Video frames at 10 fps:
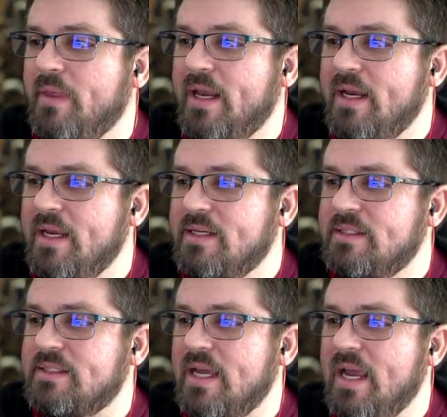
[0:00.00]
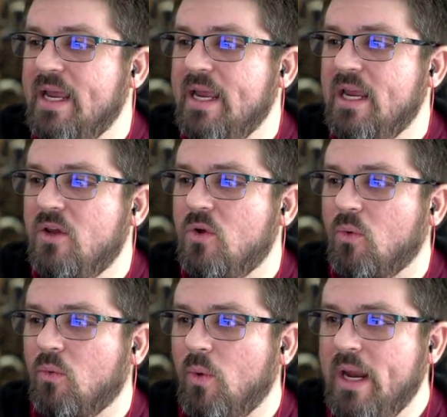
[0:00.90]
That is a
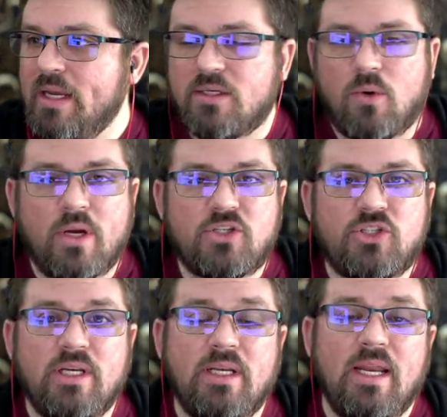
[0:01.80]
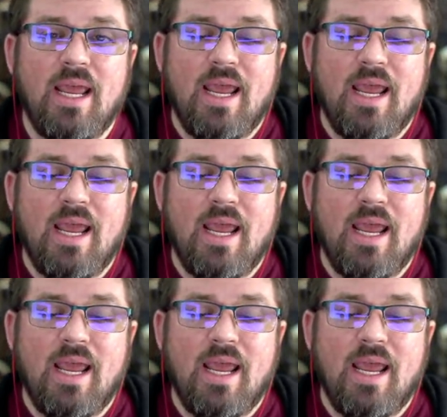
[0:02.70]
great question